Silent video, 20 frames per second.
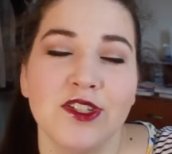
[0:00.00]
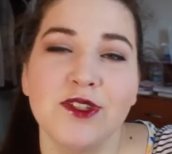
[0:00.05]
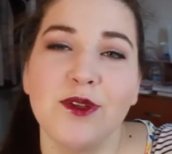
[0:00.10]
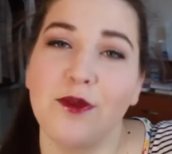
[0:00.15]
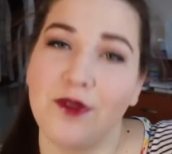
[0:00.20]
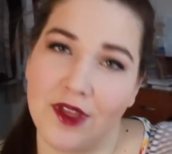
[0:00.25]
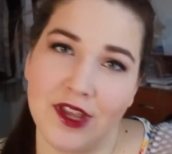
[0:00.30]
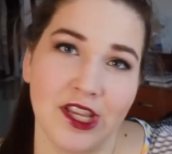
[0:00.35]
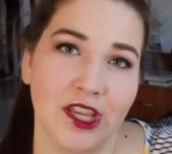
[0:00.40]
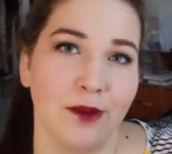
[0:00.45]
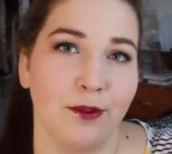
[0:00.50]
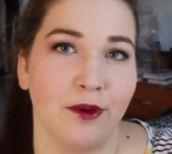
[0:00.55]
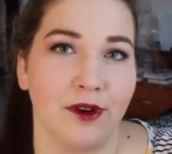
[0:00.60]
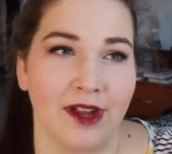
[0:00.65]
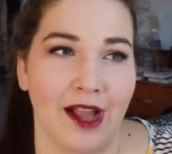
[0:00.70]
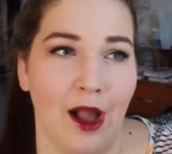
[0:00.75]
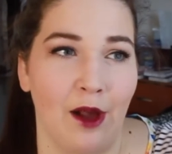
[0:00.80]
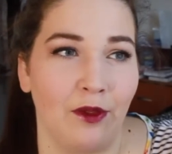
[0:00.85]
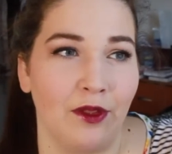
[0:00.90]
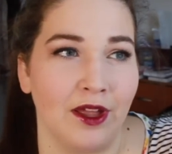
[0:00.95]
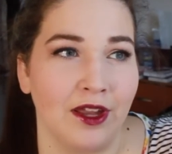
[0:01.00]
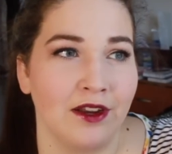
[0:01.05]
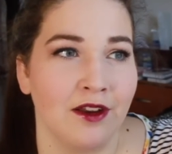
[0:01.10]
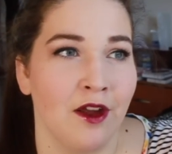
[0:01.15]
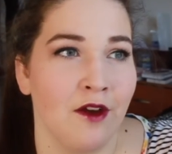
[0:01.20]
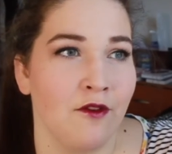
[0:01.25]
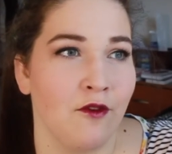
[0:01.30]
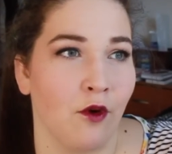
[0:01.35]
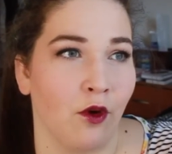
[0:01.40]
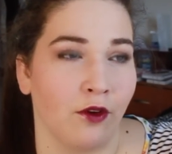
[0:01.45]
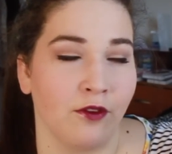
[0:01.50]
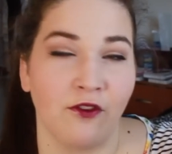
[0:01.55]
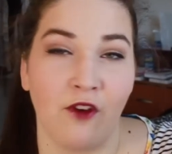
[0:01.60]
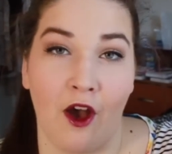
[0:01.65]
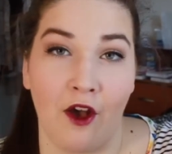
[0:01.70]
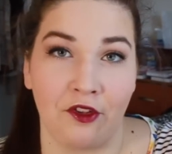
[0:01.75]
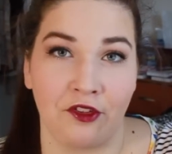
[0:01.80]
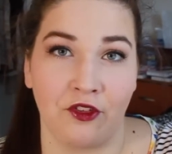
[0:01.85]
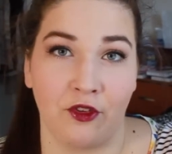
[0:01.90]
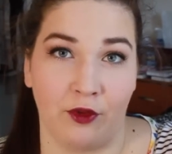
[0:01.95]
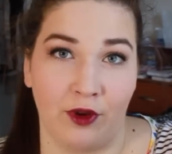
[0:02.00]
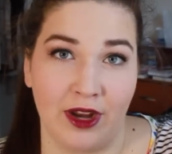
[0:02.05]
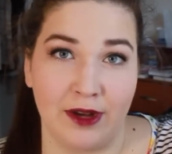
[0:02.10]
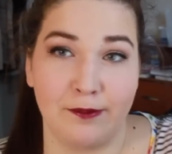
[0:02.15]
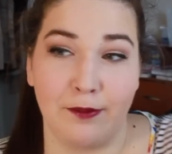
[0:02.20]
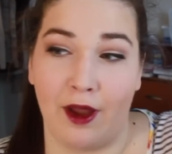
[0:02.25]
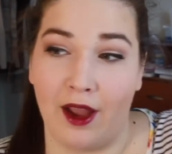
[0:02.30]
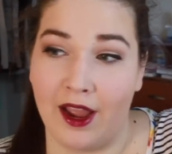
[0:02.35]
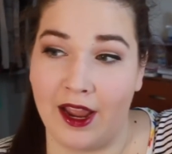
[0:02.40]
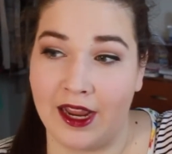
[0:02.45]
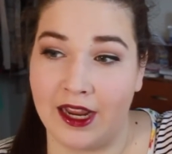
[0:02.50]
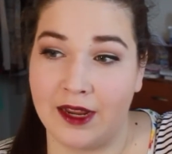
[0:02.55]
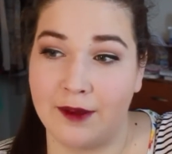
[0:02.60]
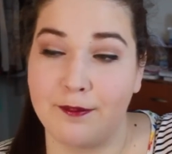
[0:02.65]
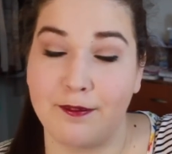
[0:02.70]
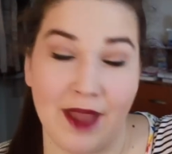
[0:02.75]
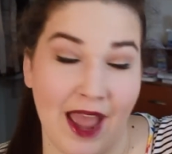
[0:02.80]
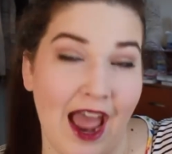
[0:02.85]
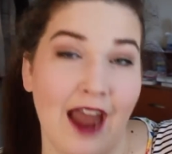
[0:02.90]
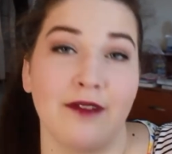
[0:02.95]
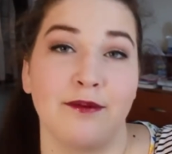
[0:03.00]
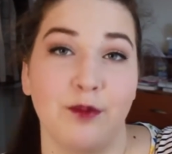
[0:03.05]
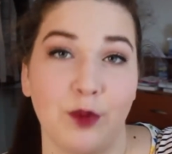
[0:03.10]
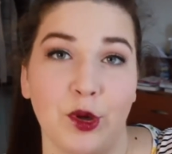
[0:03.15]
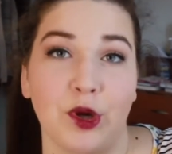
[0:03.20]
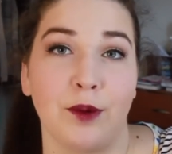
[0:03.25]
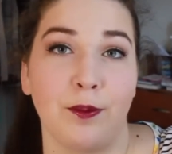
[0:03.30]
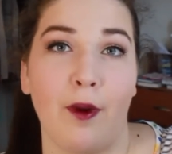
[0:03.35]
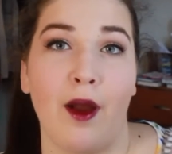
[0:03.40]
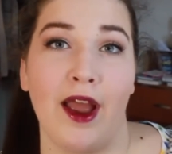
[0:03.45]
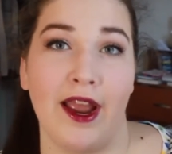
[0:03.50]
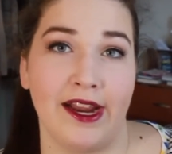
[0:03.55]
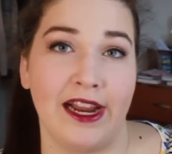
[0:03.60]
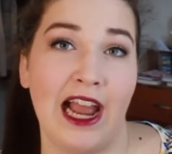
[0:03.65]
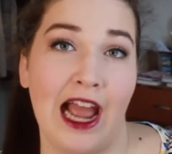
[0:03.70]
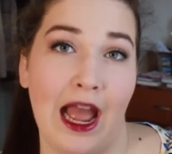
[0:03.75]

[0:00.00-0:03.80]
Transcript: So thank you, Book Outlet for fostering my bad book buying